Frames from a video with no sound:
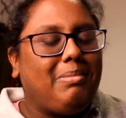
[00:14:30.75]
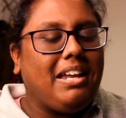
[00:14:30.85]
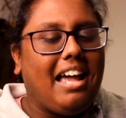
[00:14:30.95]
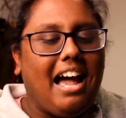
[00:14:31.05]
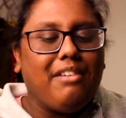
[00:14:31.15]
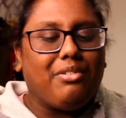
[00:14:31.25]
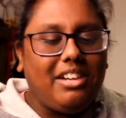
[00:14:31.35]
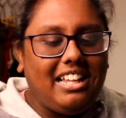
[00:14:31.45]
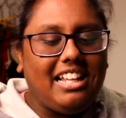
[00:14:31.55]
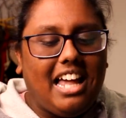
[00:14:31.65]
But yeah, I
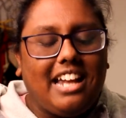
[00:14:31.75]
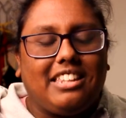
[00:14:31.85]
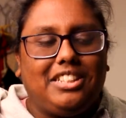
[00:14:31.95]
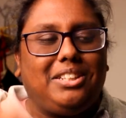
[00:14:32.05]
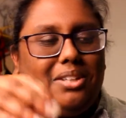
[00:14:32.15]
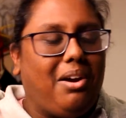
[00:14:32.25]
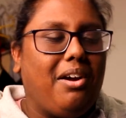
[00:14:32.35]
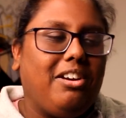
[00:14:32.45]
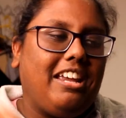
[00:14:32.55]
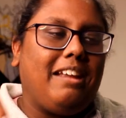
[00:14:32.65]
really like this
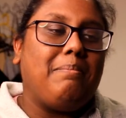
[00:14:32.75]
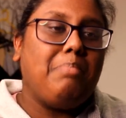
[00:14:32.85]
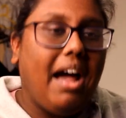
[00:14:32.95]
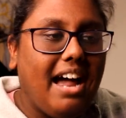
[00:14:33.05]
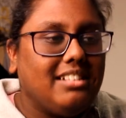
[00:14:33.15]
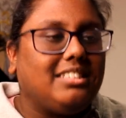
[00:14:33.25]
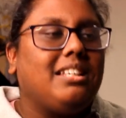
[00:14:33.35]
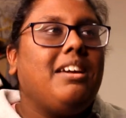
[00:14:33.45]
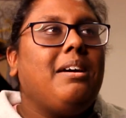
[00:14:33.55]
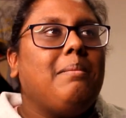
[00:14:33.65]
turn in Paz
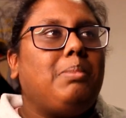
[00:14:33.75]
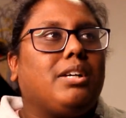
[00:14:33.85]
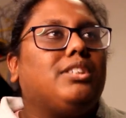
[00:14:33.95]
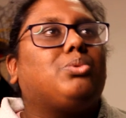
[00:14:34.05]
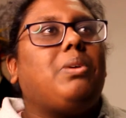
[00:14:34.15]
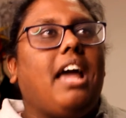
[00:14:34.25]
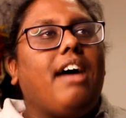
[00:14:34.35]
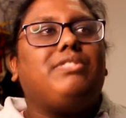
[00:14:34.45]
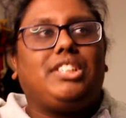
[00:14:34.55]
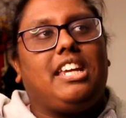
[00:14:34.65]
because we
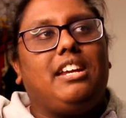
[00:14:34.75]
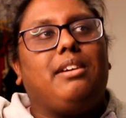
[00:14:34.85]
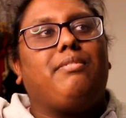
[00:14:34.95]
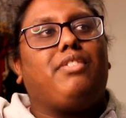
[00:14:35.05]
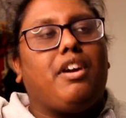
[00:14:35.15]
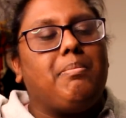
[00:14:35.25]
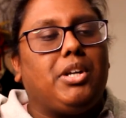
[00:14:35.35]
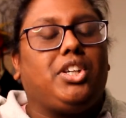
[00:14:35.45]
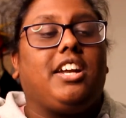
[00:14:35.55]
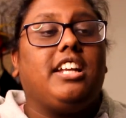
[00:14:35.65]
have seen him very
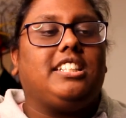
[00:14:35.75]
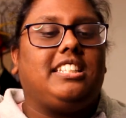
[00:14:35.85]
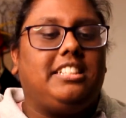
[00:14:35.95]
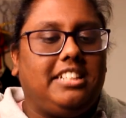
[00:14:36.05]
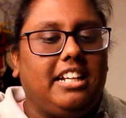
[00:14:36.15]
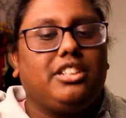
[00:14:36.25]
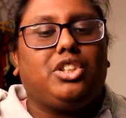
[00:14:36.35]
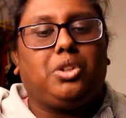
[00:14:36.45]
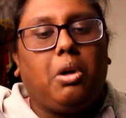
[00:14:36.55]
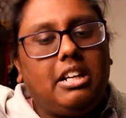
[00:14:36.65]
much against
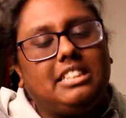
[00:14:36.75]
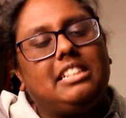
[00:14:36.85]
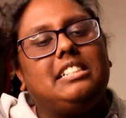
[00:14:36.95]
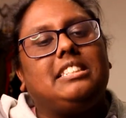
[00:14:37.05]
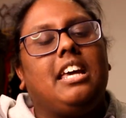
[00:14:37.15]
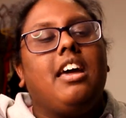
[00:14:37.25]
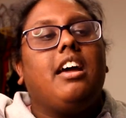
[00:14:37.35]
Din's choices.